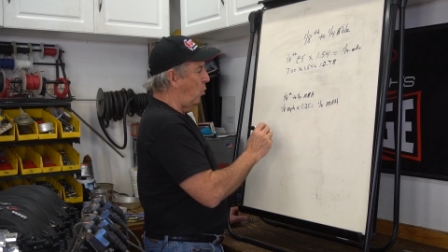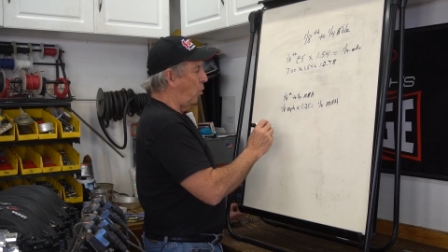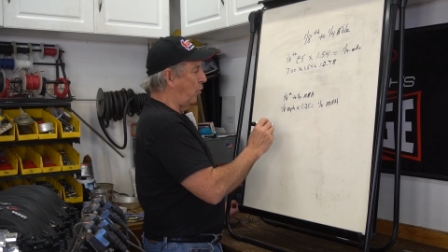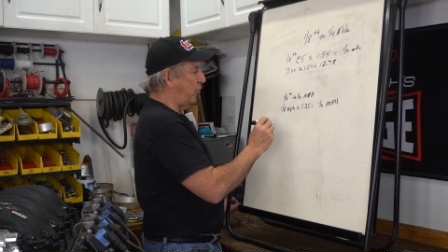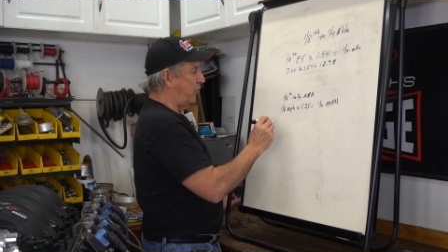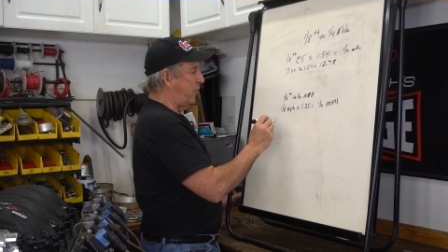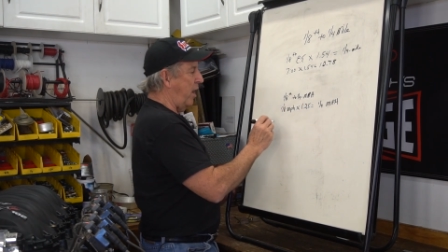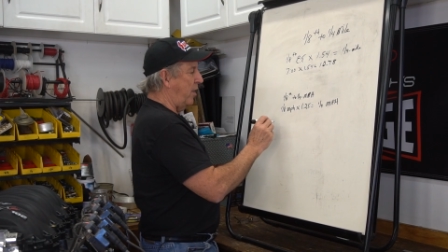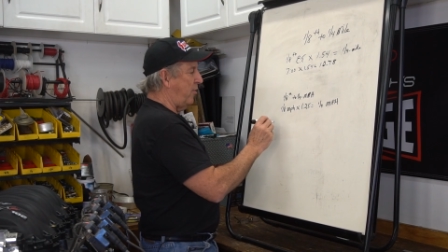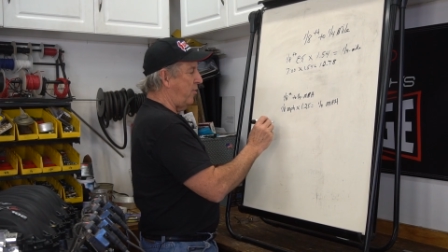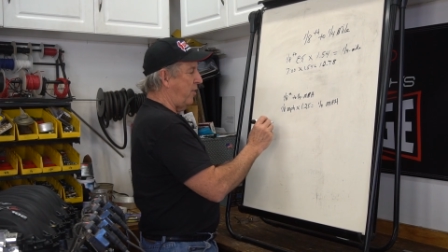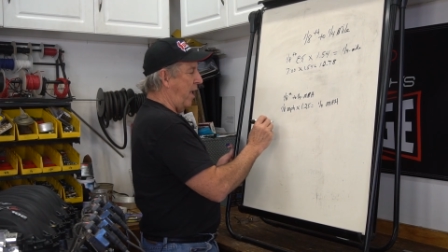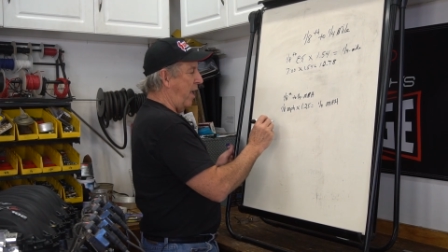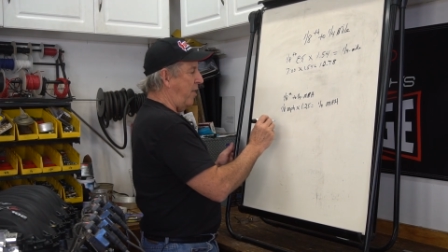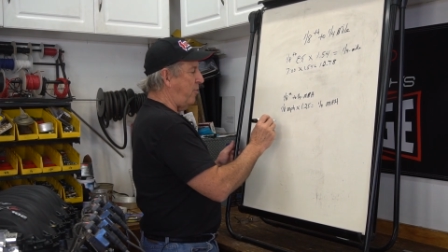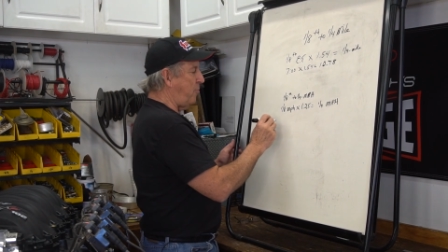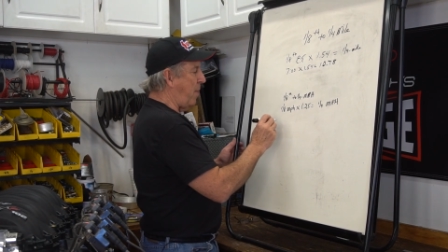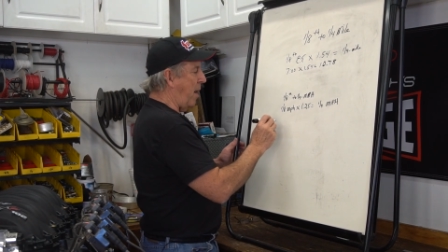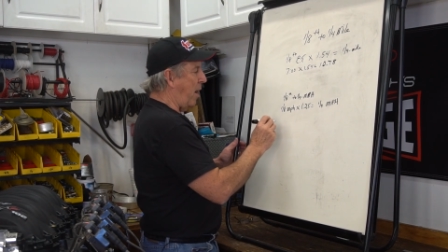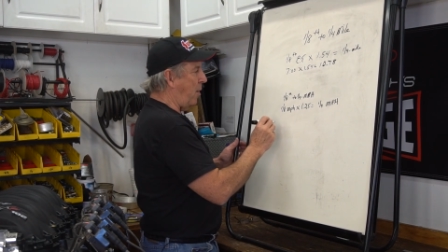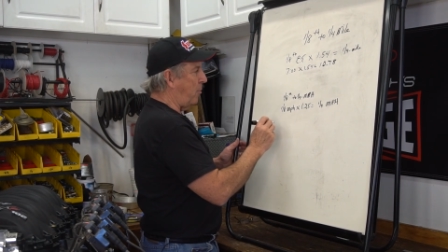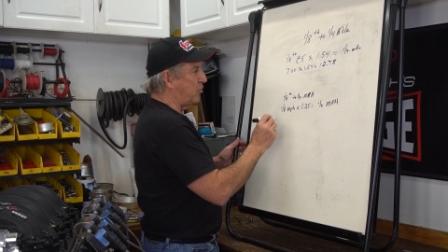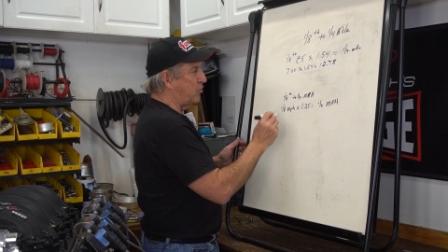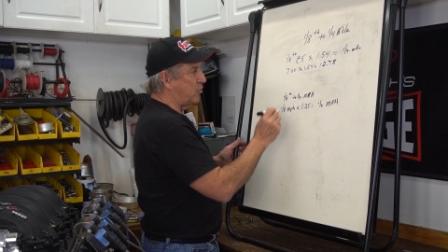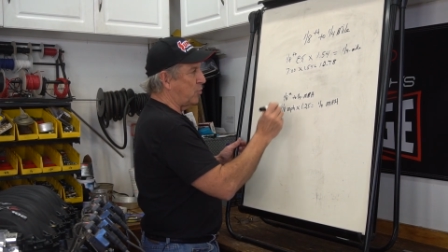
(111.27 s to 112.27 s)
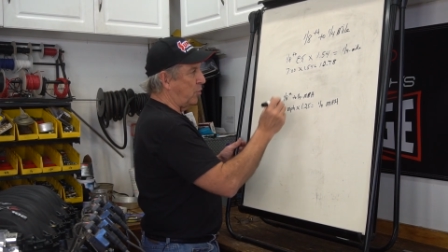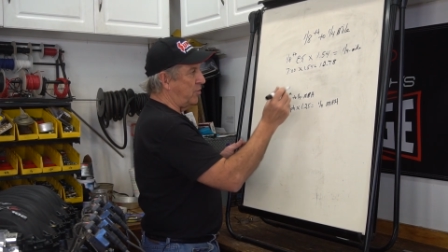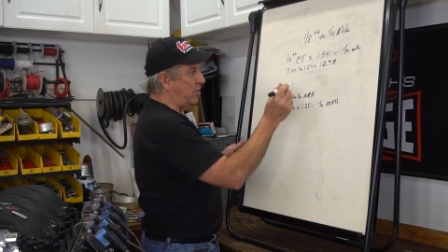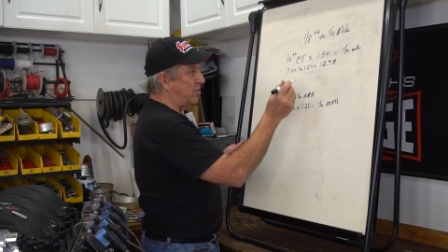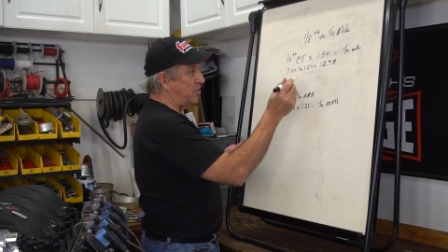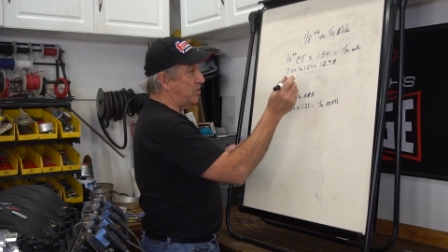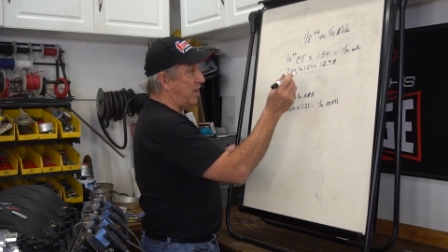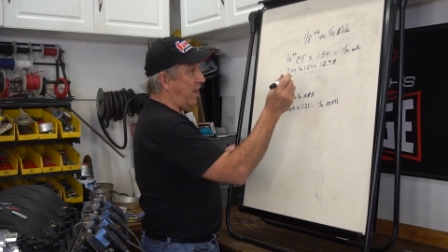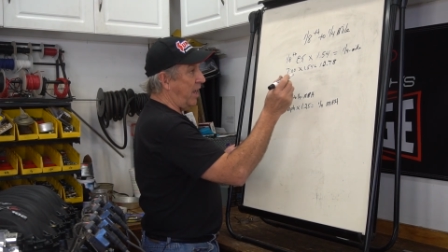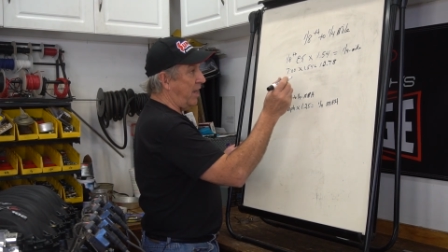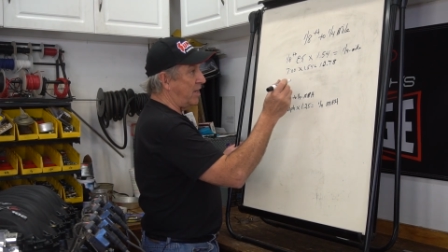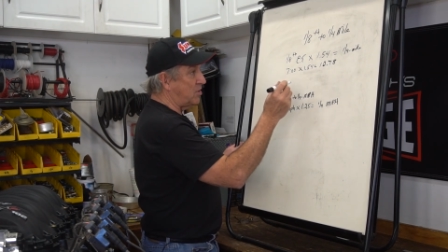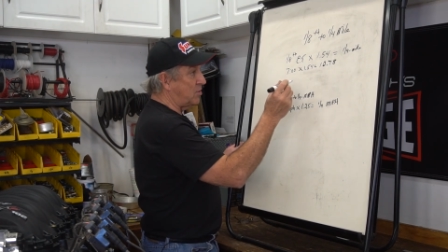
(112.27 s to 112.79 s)
we'll take the eighth mile. So in
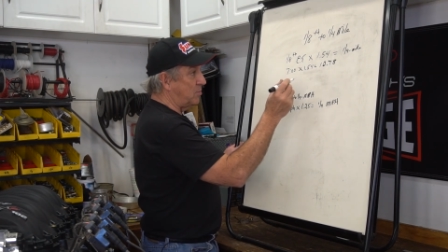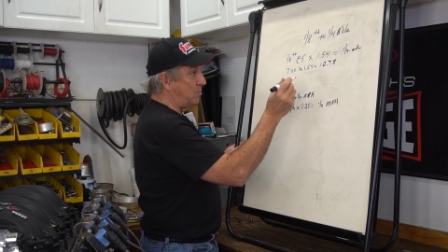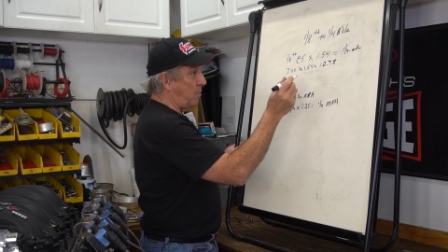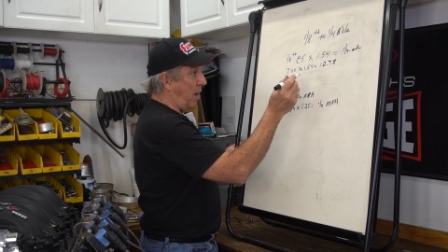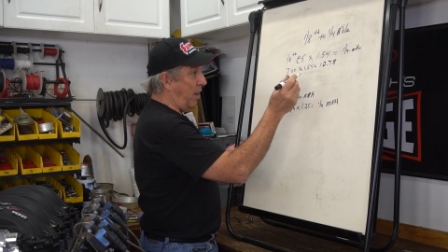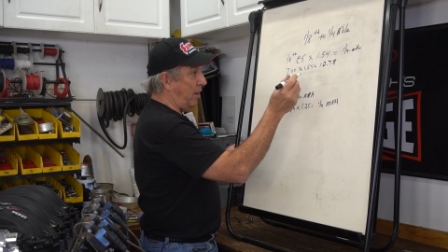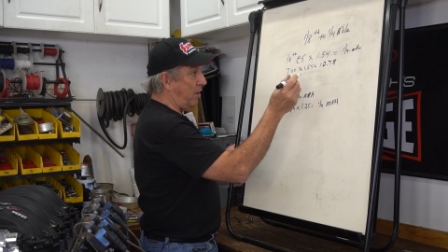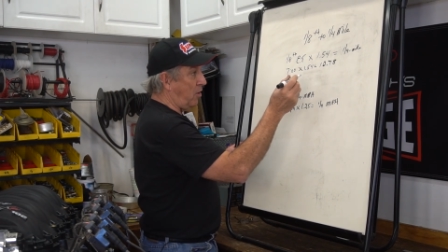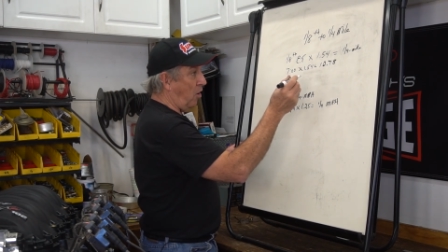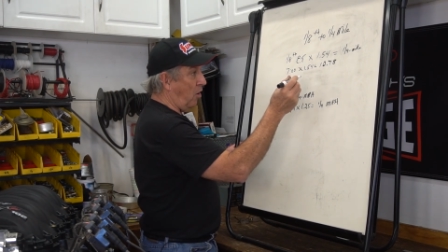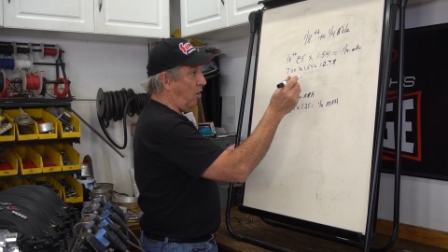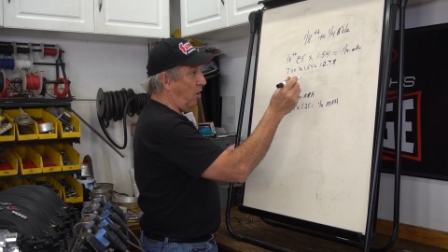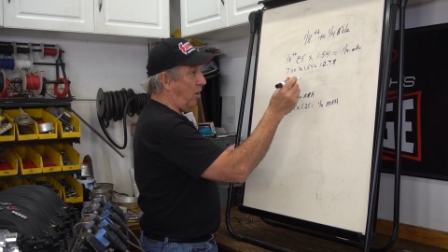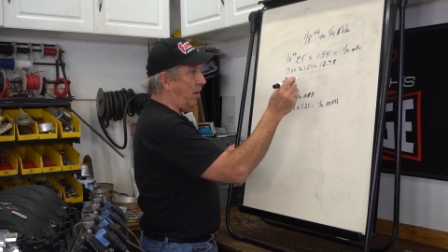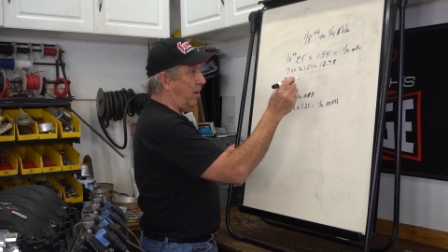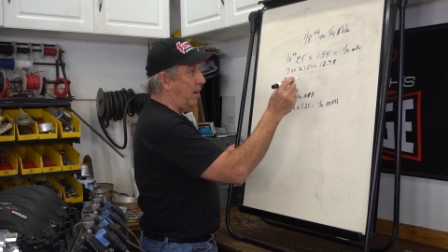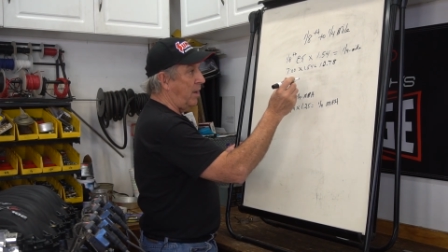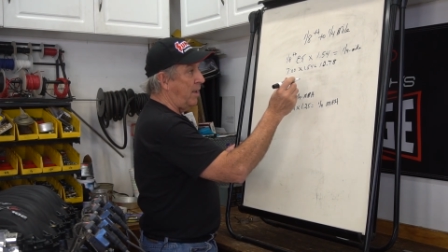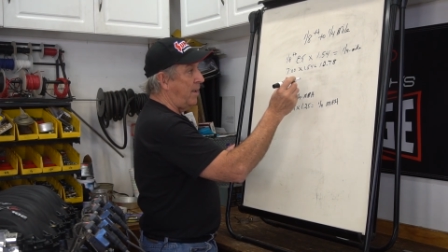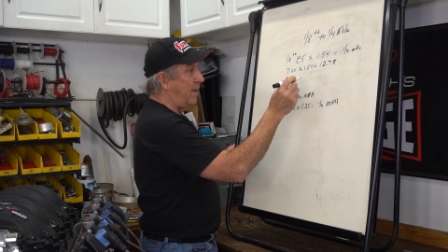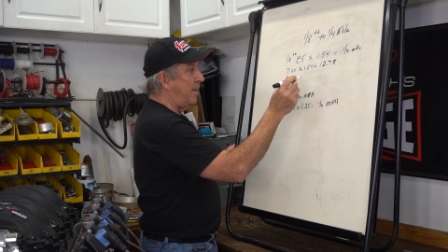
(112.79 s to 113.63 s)
this case, my car,